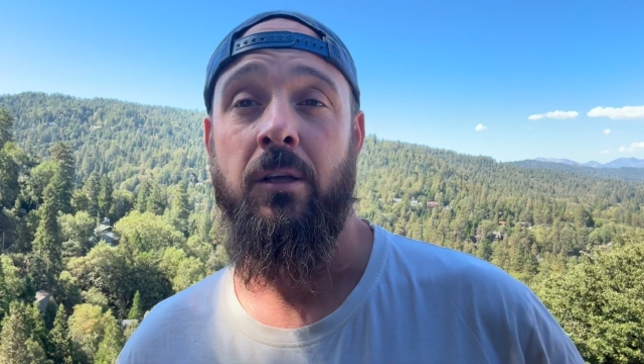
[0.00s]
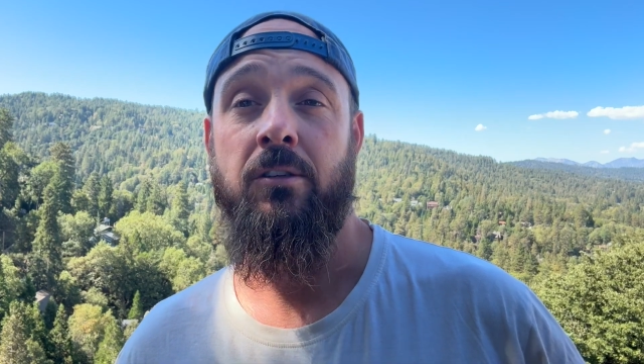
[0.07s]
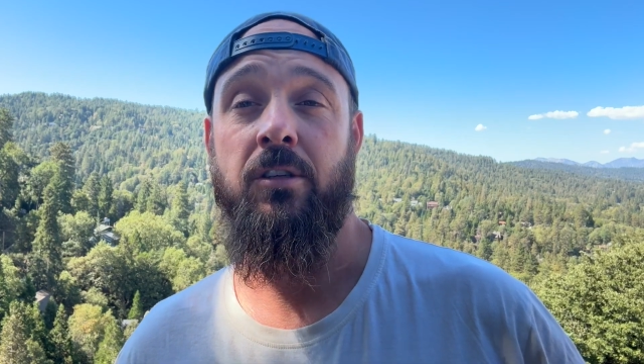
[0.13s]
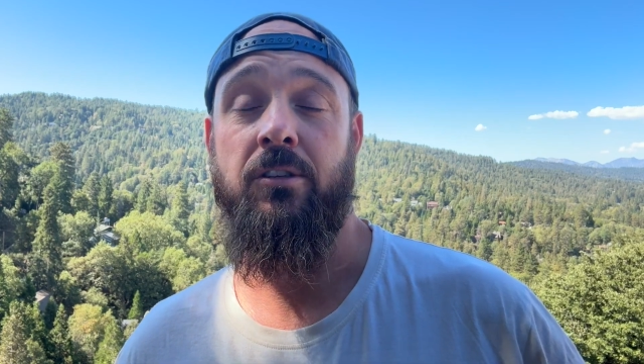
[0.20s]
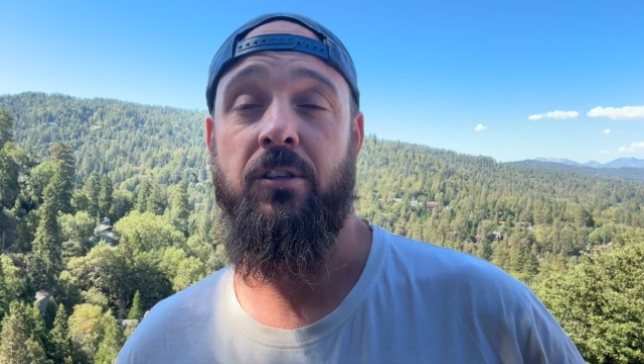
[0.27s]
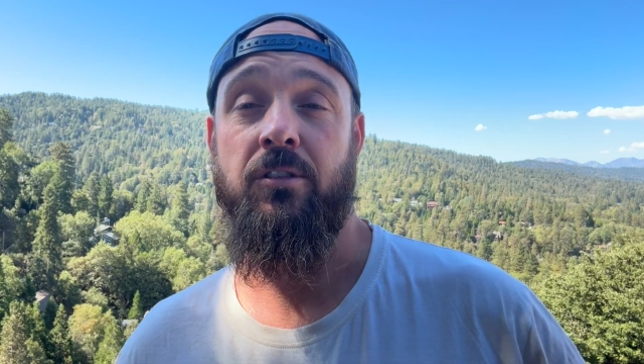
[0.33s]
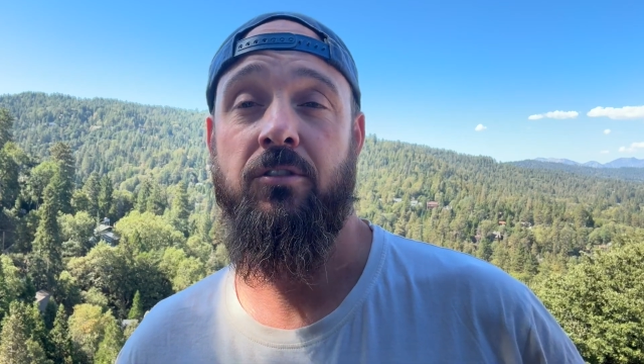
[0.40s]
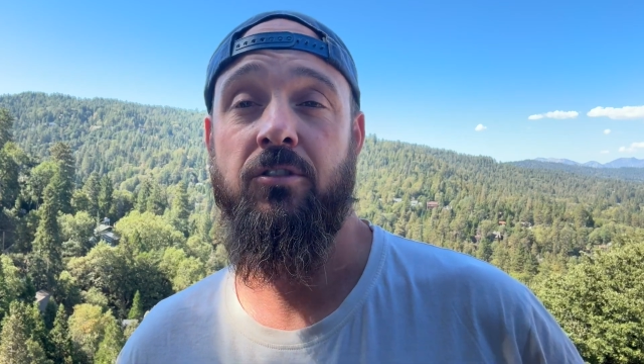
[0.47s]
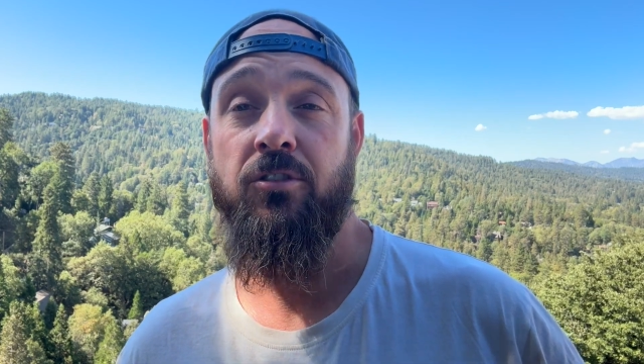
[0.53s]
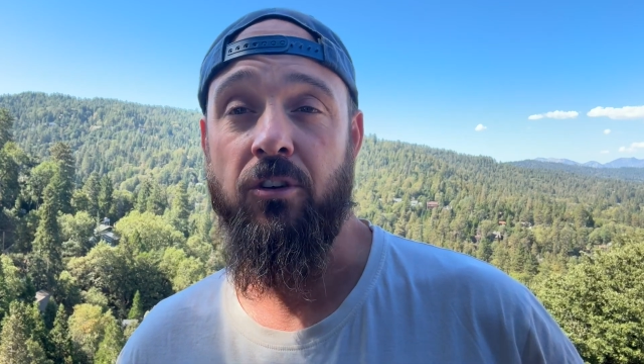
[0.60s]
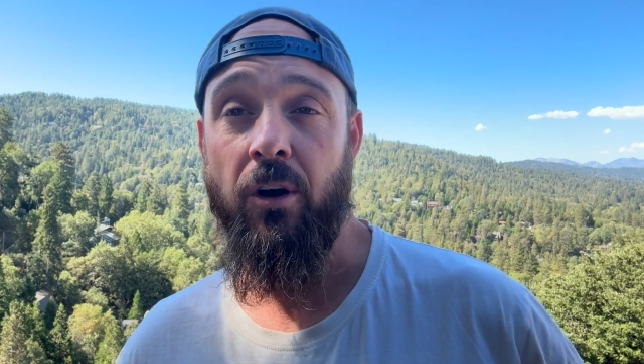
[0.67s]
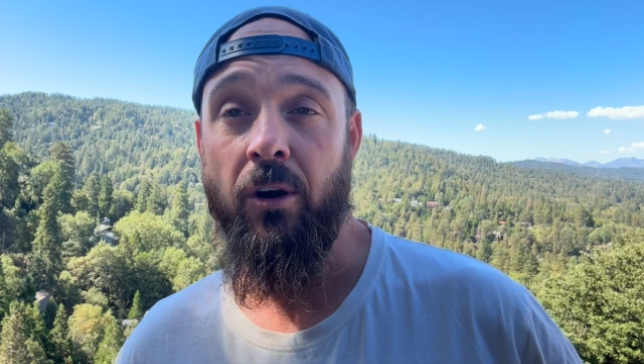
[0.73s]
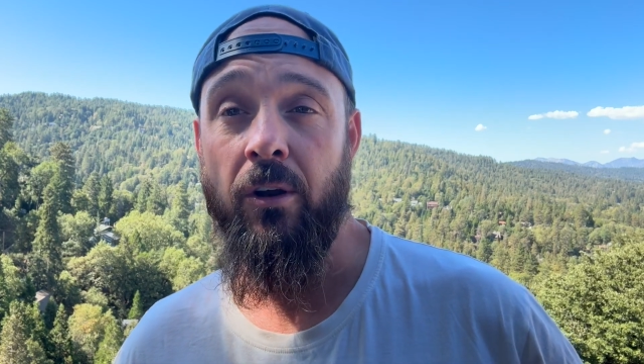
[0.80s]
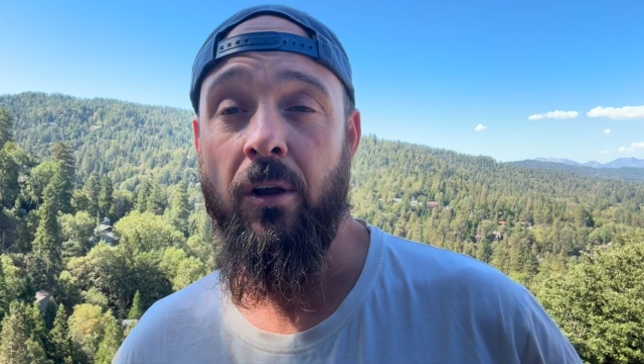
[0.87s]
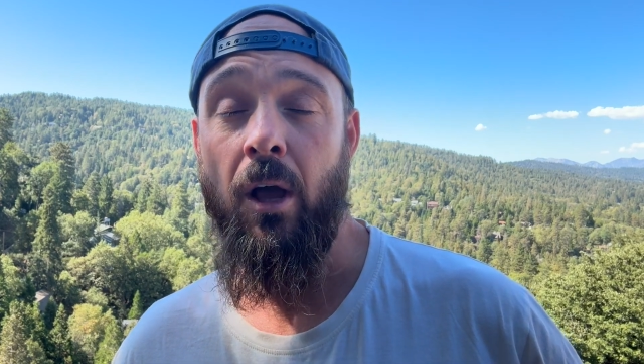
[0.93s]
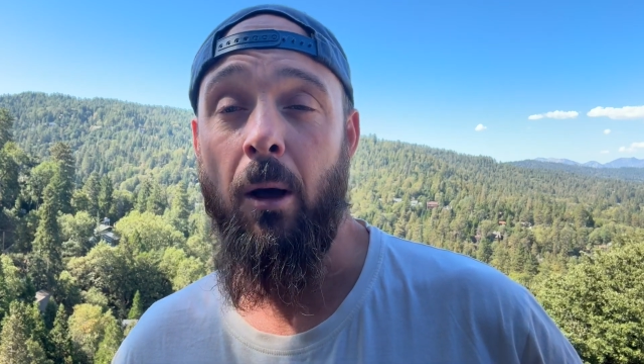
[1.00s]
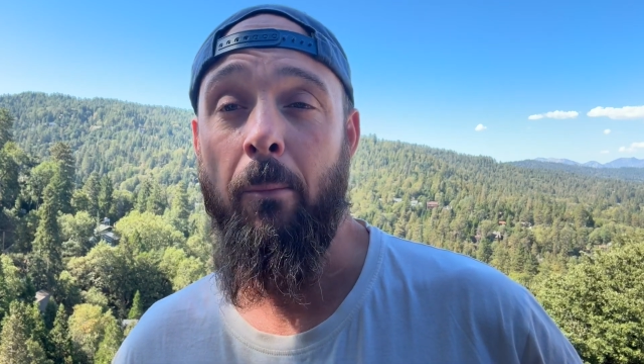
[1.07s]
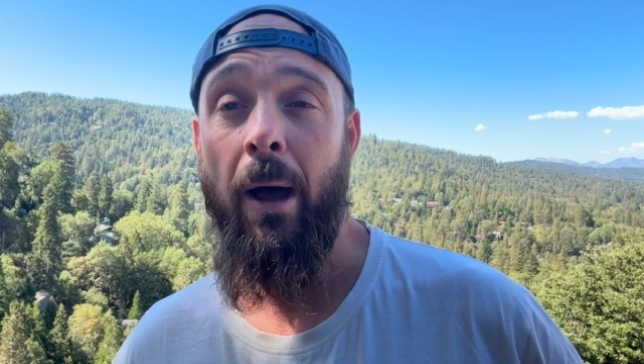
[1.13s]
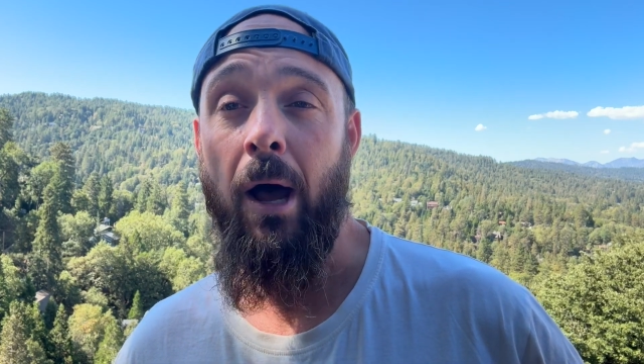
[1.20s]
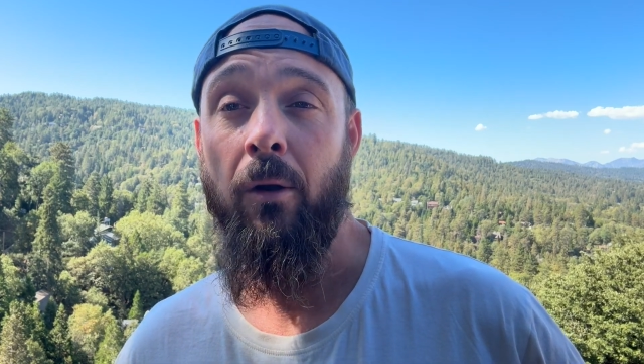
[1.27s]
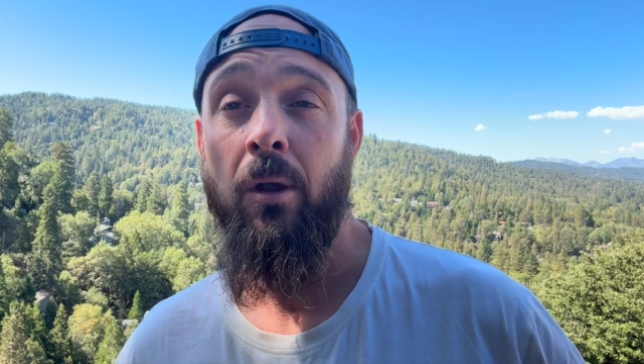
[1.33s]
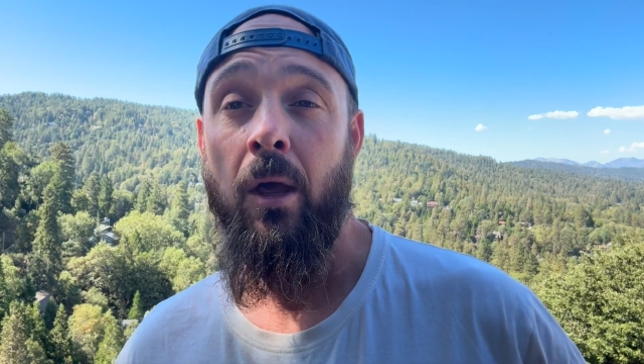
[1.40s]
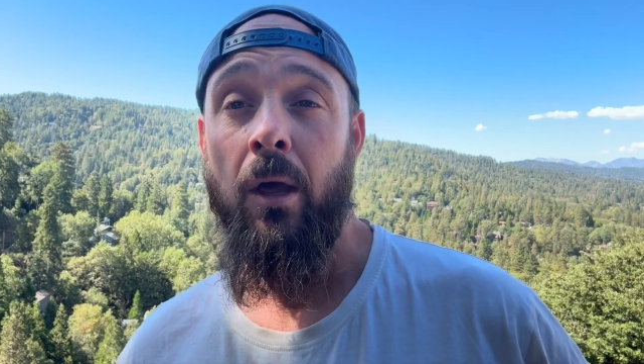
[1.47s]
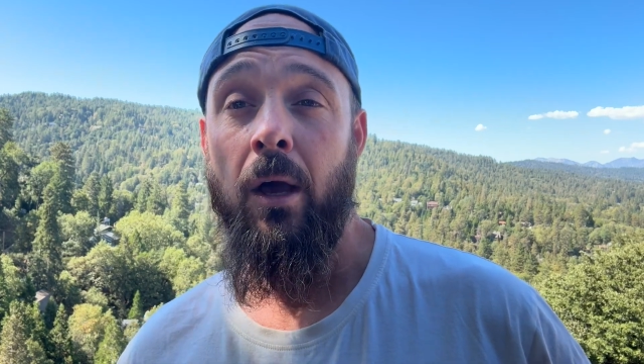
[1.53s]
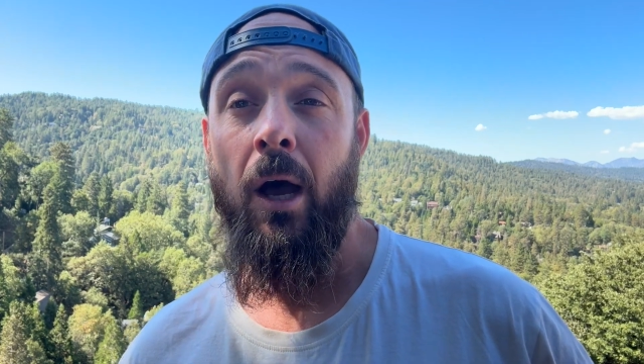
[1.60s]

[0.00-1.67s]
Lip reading: to discern about